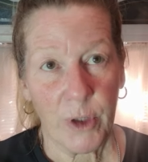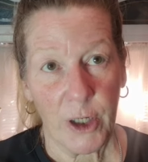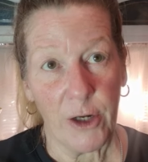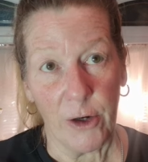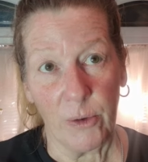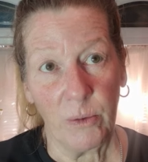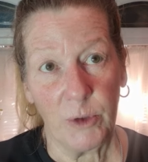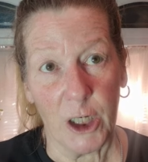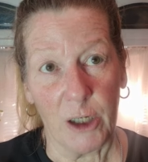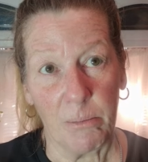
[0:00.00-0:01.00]
you know,
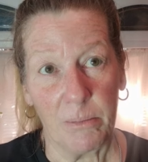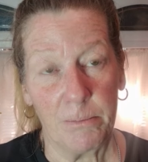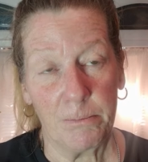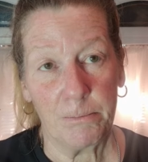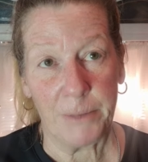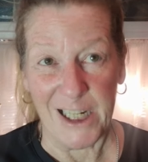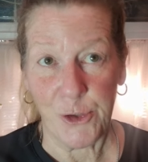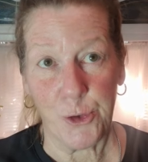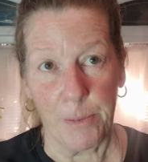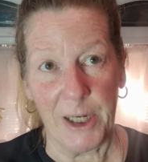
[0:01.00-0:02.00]
the
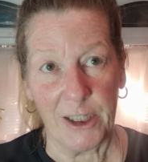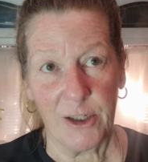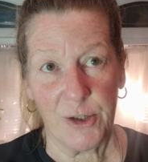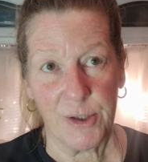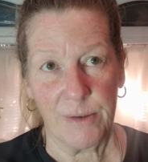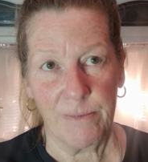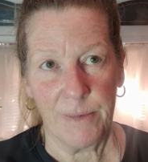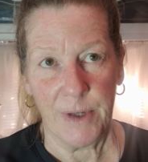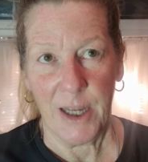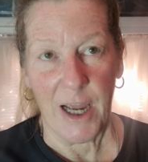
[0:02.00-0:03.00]
plaster mix.
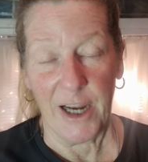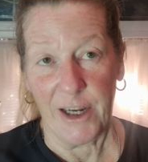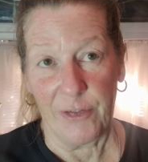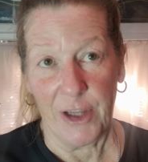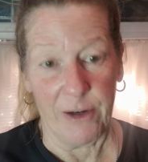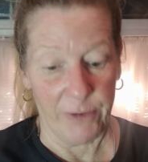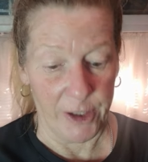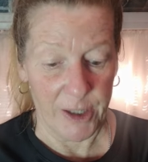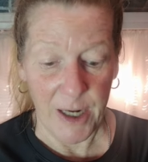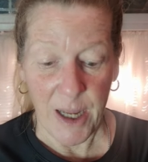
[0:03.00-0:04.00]
I can't think of
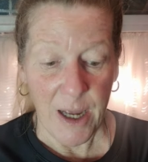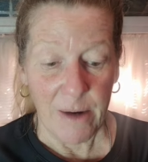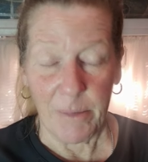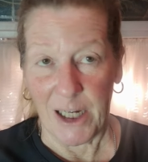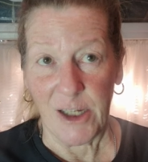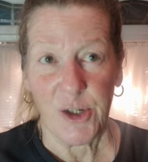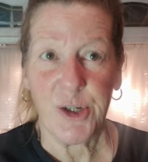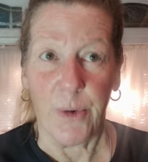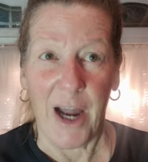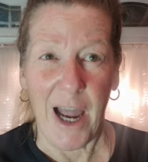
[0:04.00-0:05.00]
it, but
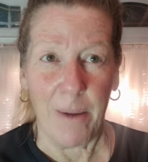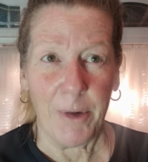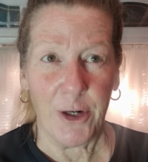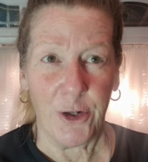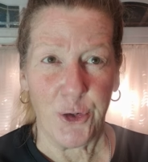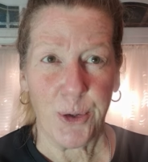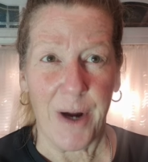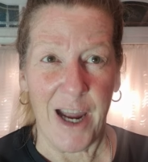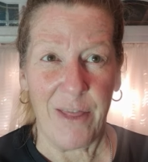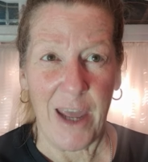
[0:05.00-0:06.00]
so I'm gonna
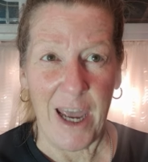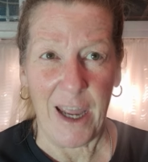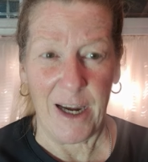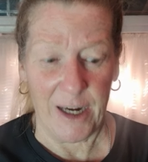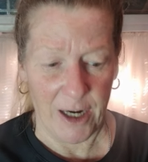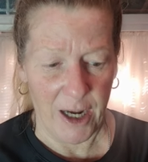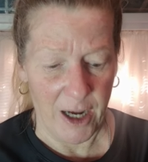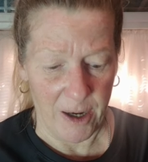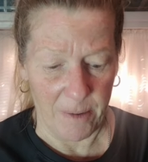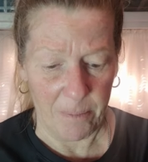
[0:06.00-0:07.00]
try that.
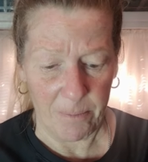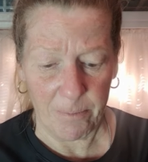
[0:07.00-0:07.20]
I'm